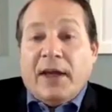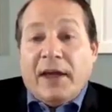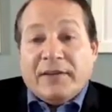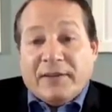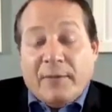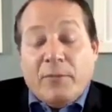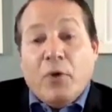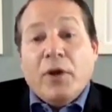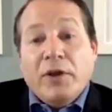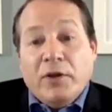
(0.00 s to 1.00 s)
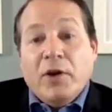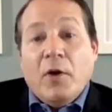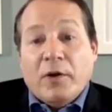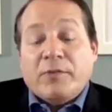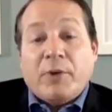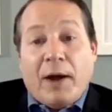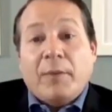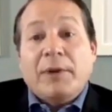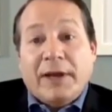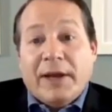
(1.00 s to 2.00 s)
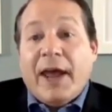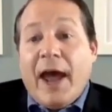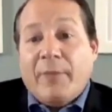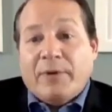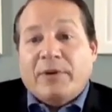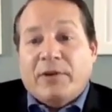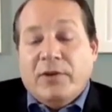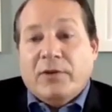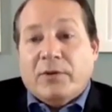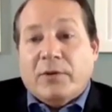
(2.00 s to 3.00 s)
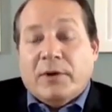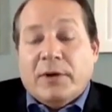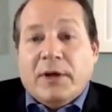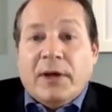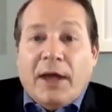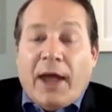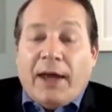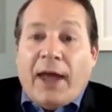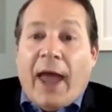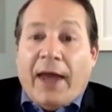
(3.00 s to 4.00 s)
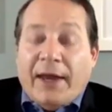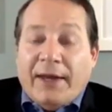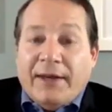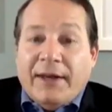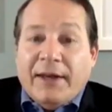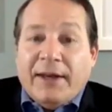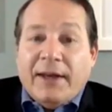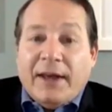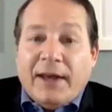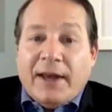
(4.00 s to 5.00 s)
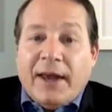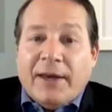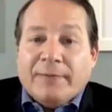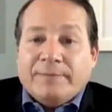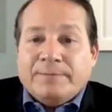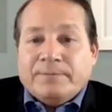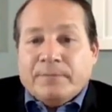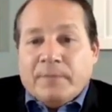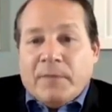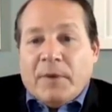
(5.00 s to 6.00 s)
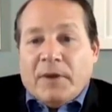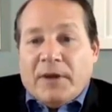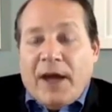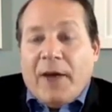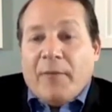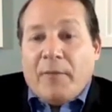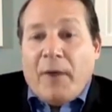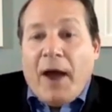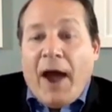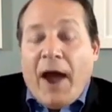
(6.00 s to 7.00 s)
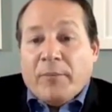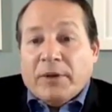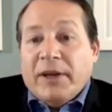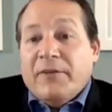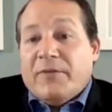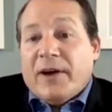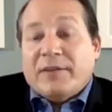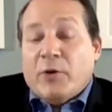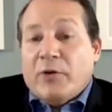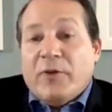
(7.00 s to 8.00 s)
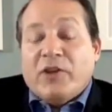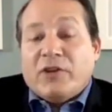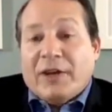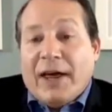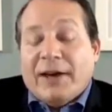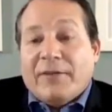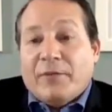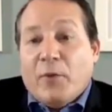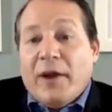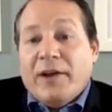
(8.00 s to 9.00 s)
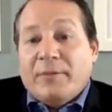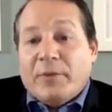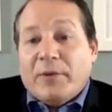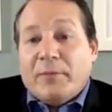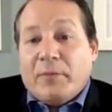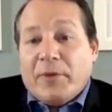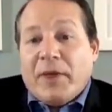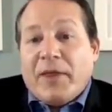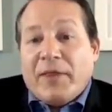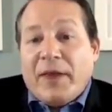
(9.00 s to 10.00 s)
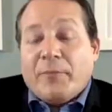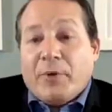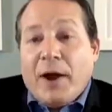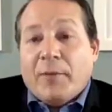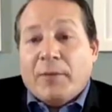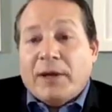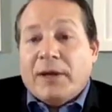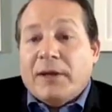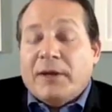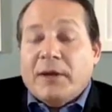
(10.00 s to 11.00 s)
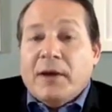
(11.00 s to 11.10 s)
at some point you know it's probably going to happen to you, and and it did. And and Tom, I believe, finds motivation a lot of different ways, but but that probably